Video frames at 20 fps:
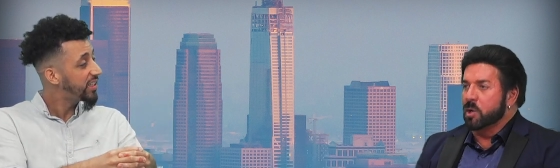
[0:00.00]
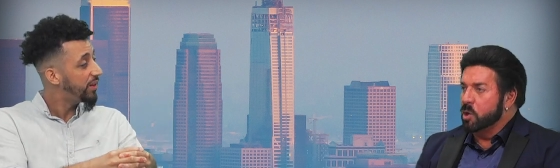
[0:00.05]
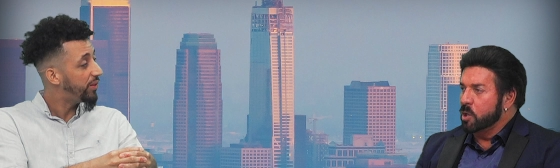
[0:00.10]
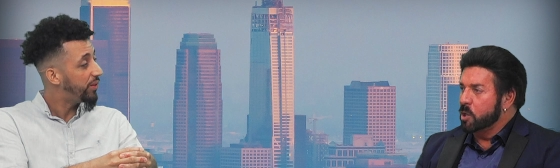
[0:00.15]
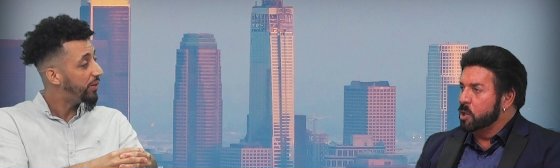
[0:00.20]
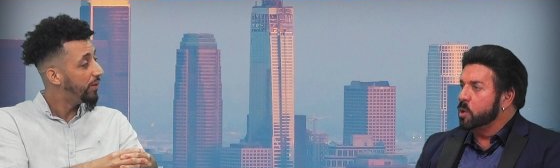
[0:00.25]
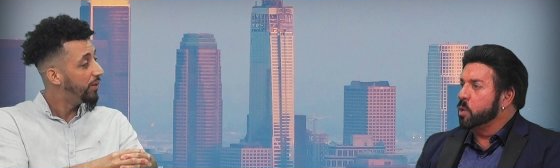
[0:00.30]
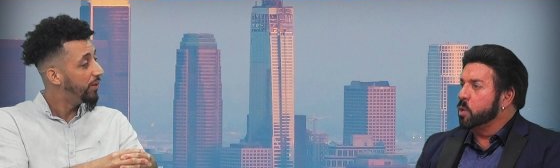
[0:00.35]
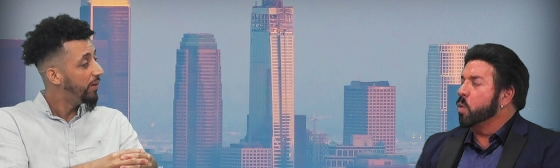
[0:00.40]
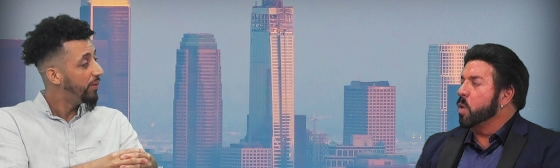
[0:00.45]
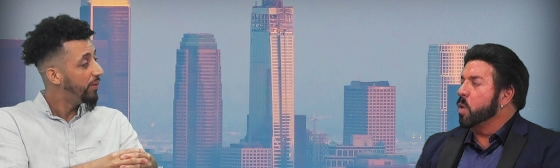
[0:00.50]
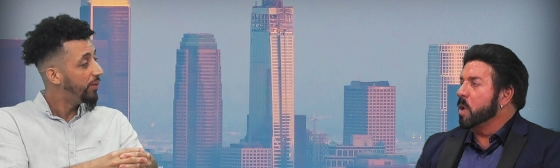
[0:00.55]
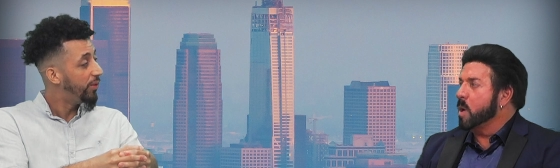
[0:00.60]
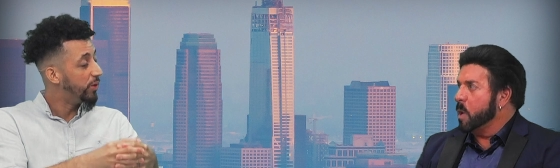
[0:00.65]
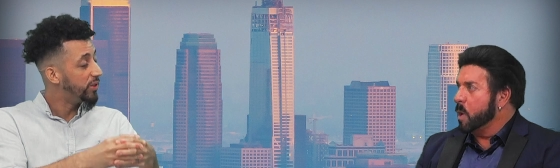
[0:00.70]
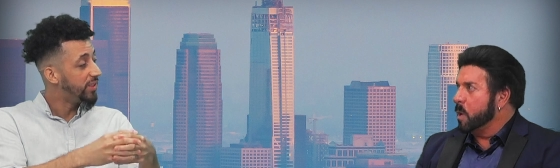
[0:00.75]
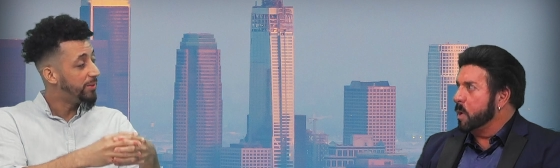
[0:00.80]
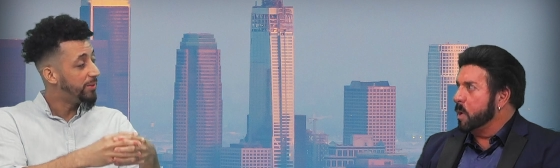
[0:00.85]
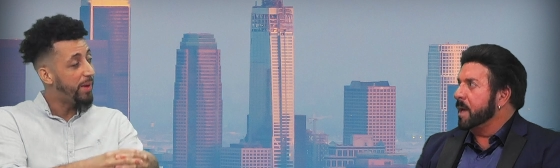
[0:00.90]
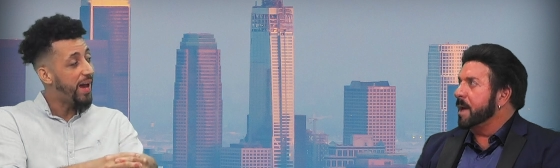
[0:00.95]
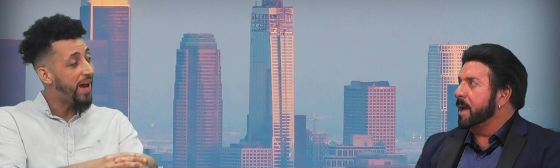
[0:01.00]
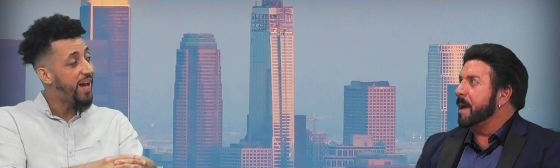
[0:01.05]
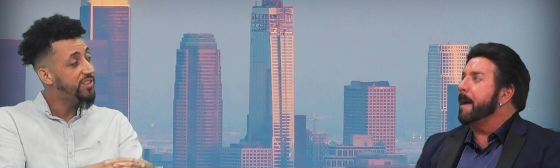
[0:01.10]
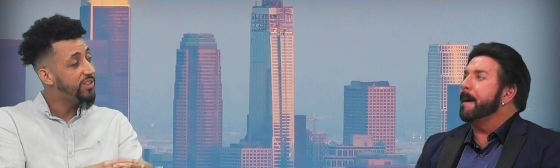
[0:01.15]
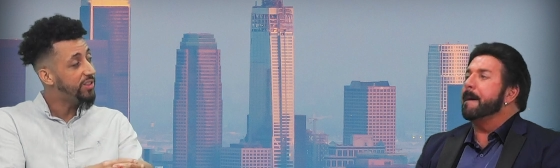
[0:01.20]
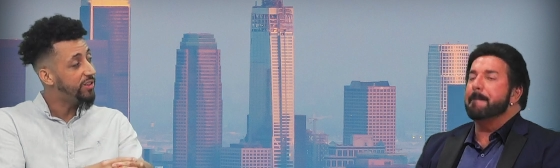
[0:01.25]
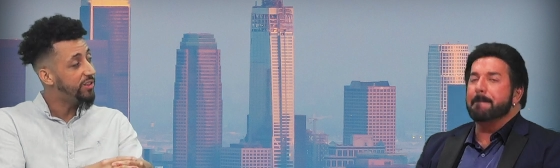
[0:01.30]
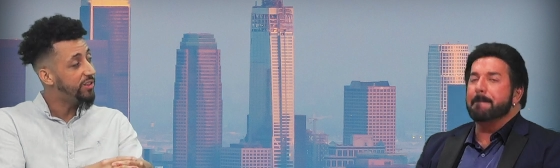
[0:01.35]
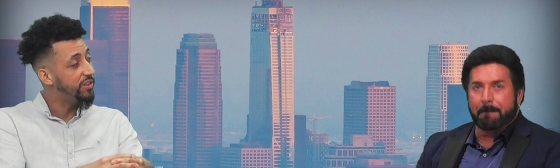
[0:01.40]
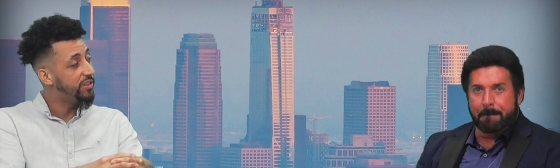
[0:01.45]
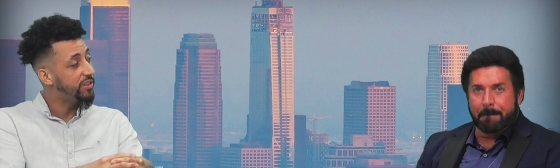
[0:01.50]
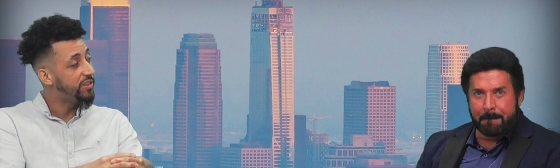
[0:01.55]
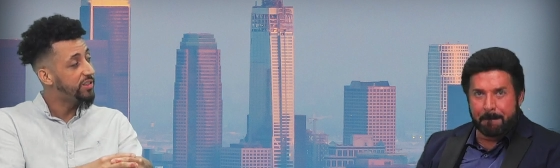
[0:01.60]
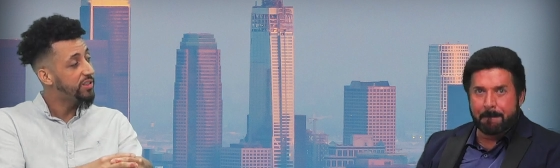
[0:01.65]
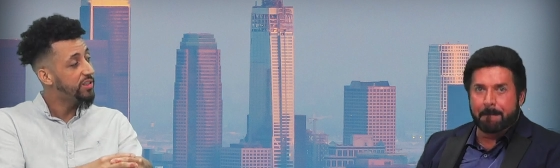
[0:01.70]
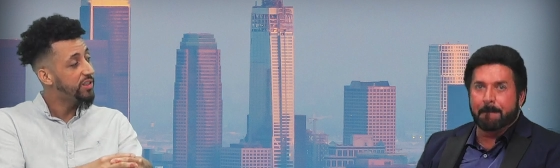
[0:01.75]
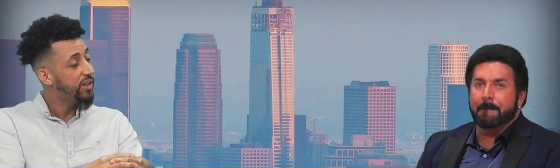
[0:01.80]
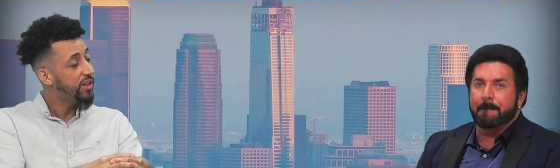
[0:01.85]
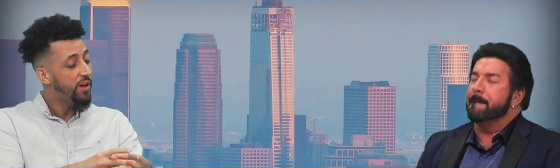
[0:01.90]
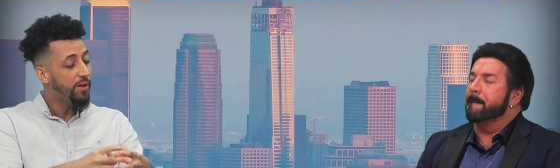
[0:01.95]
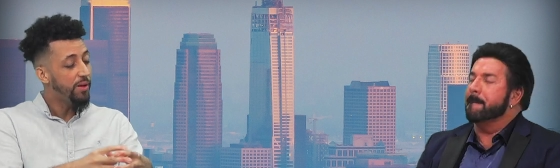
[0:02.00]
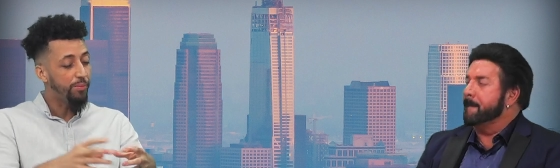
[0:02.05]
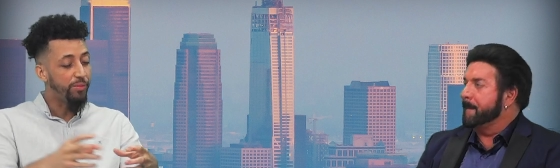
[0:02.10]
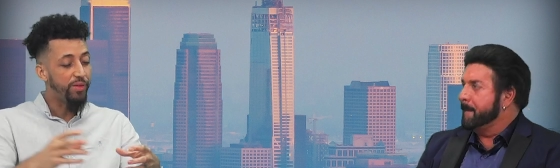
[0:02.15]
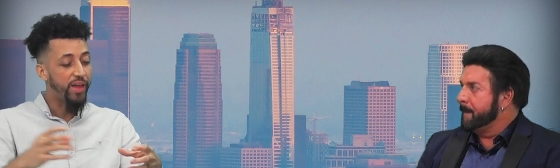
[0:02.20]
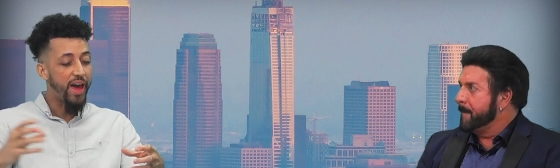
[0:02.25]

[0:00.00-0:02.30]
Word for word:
Speaker 1: good word. those ambassadors mm-hmm.